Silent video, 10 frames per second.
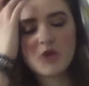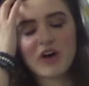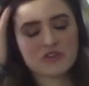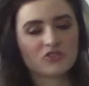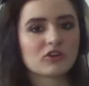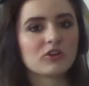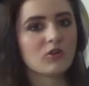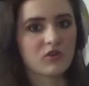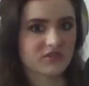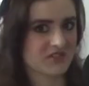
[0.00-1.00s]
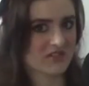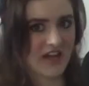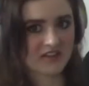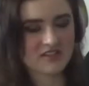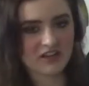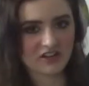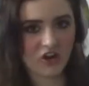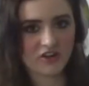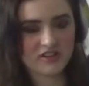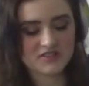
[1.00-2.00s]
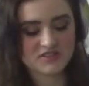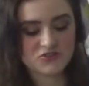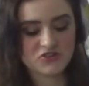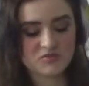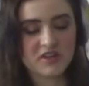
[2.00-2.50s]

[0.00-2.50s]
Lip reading: postural orthostatic tachycardia syndrome.